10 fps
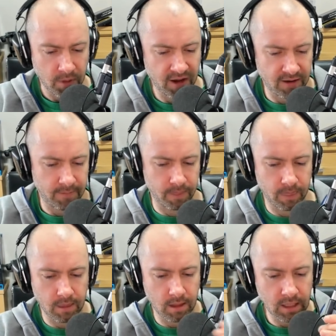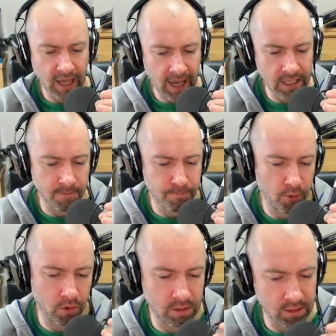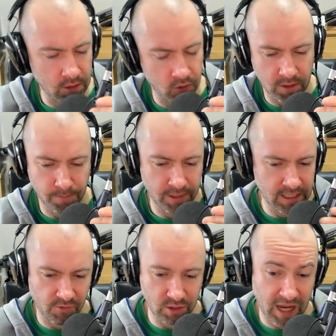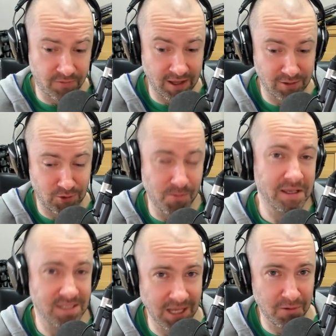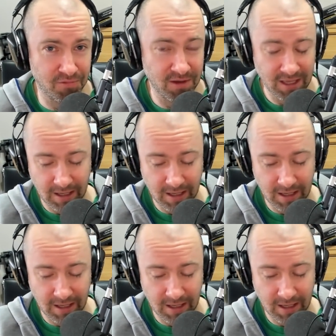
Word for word: But it is important, you know, to play devil's advocate to myself,